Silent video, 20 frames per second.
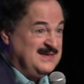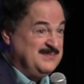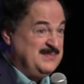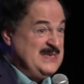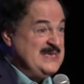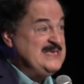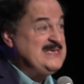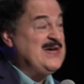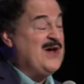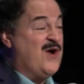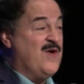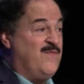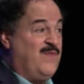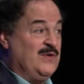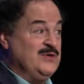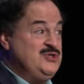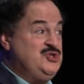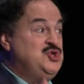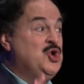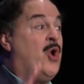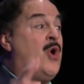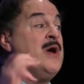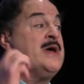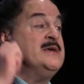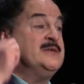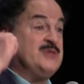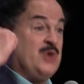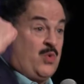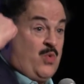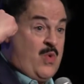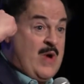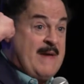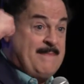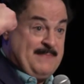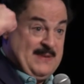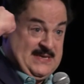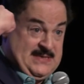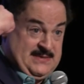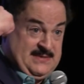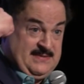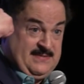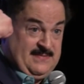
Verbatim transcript: Be careful. Joy is a weapon.